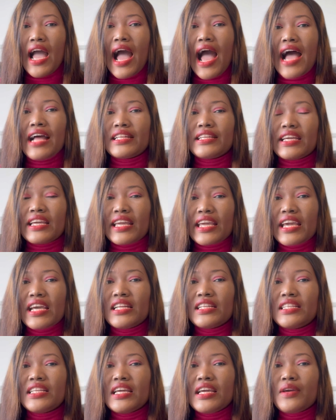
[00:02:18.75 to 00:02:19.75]
and
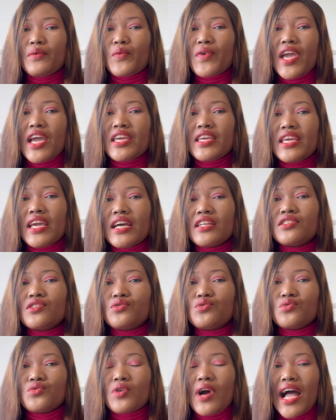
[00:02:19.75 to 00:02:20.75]
again, they were yet
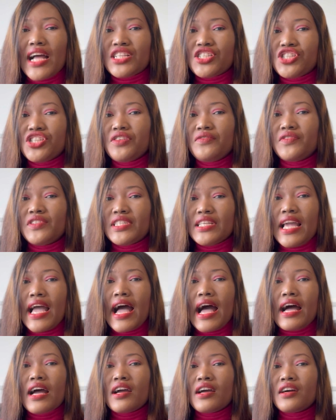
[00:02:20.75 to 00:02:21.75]
to achieve
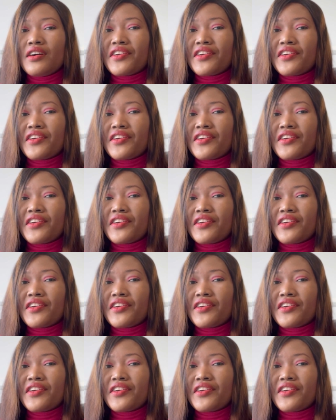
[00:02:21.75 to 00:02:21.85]
their